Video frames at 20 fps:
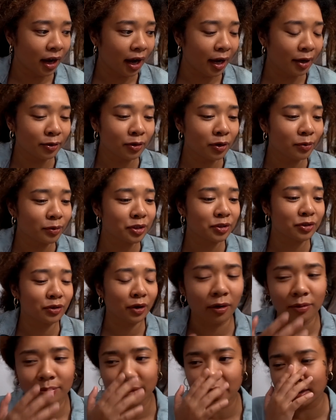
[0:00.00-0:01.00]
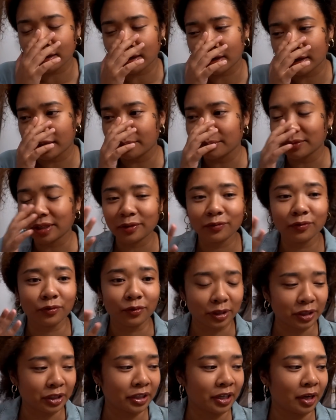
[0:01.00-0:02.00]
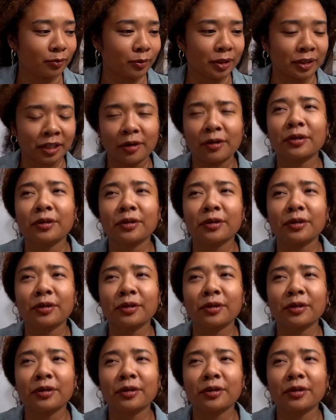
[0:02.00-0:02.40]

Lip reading: I don't know what to do. Oh my god, I'm, like, freaking out right now.